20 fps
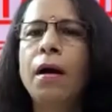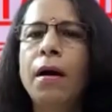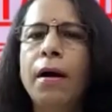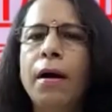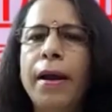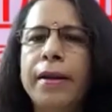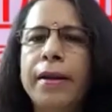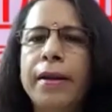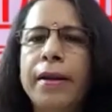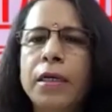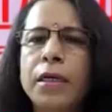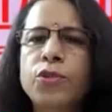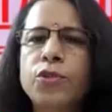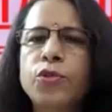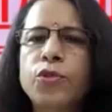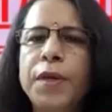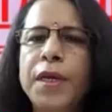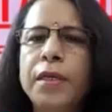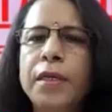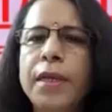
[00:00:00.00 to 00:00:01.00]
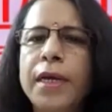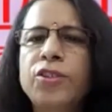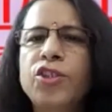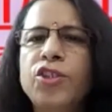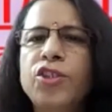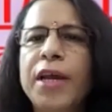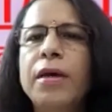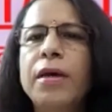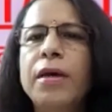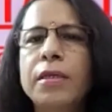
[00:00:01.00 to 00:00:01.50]
and considering
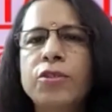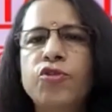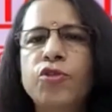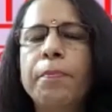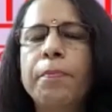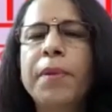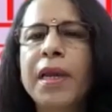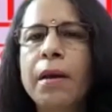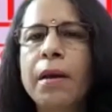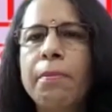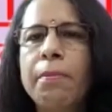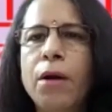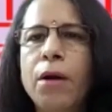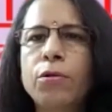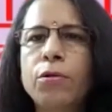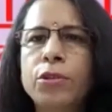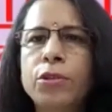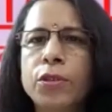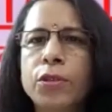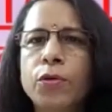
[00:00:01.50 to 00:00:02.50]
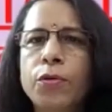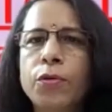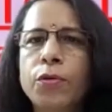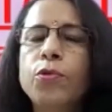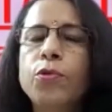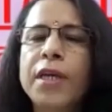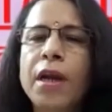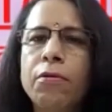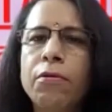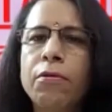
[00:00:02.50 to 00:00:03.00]
that China is trumping about
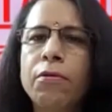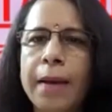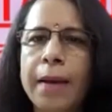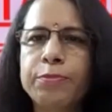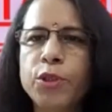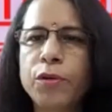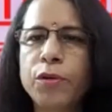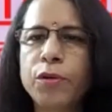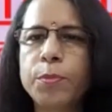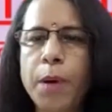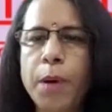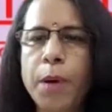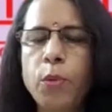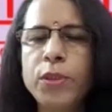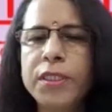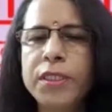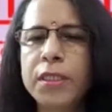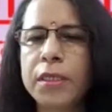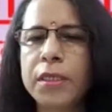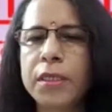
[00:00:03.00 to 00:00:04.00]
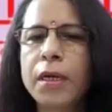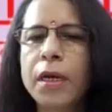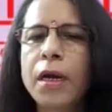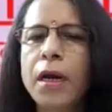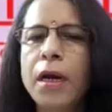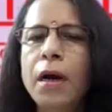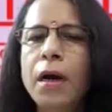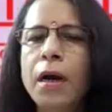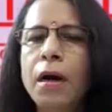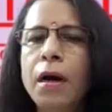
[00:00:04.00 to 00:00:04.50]
rooting out absolute poverty.
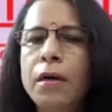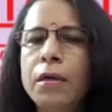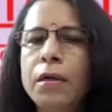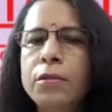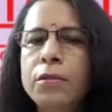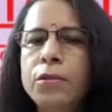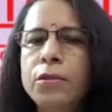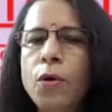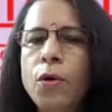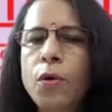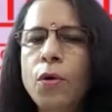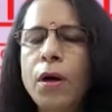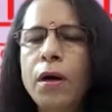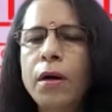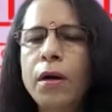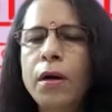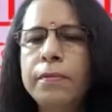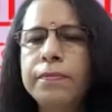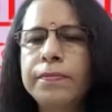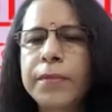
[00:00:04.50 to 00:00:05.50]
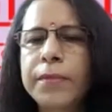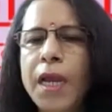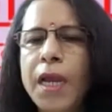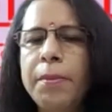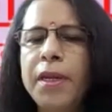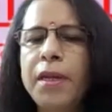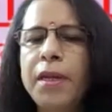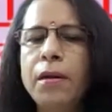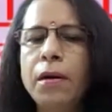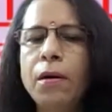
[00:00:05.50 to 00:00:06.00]
I
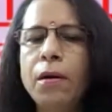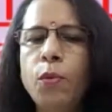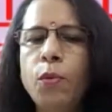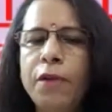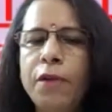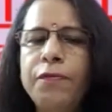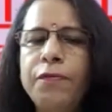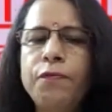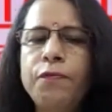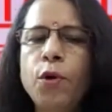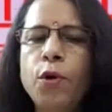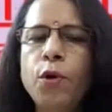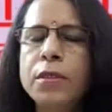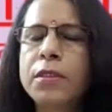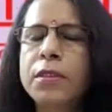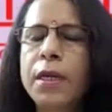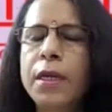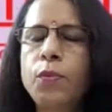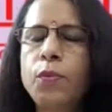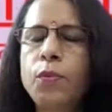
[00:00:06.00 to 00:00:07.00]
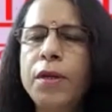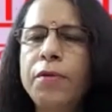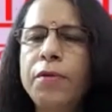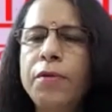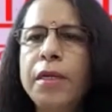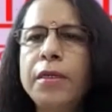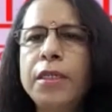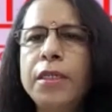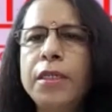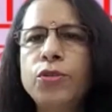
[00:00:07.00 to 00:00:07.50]
mean, one of the focus that we
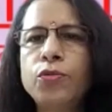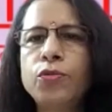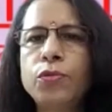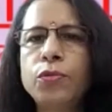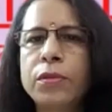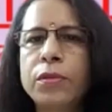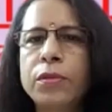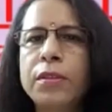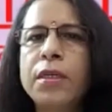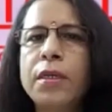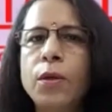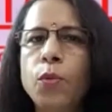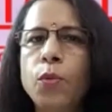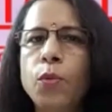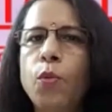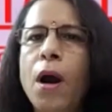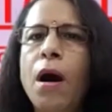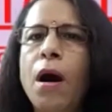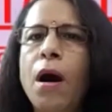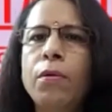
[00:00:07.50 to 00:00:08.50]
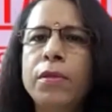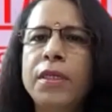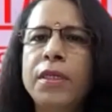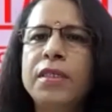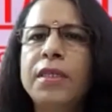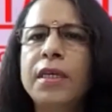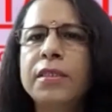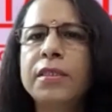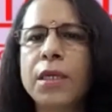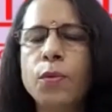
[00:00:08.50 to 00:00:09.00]
really need to see how these
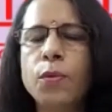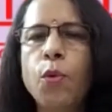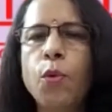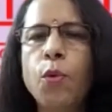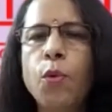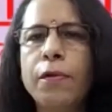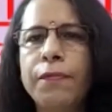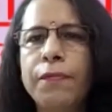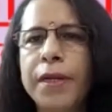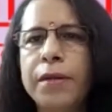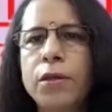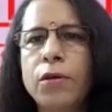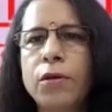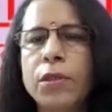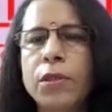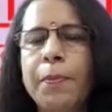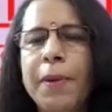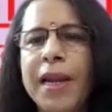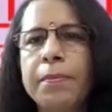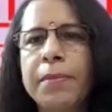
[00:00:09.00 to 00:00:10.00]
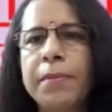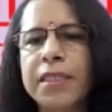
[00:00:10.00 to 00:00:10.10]
things evolve when the pandemic